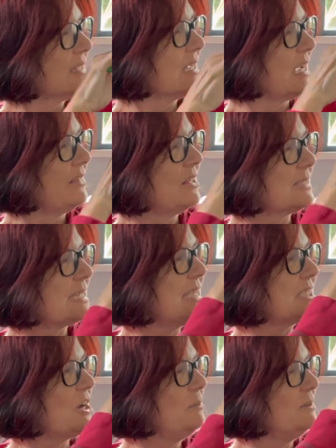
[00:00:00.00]
And they'll start
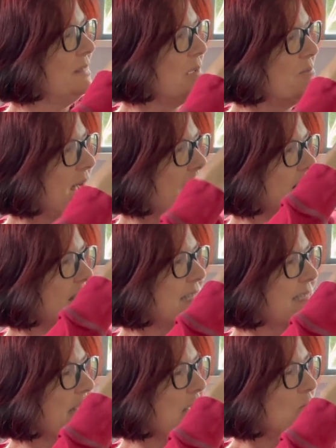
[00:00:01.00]
to open their mouth as
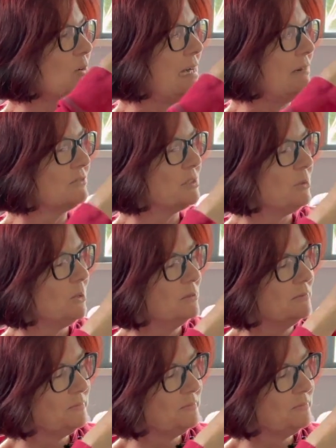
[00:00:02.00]
they get more comfortable,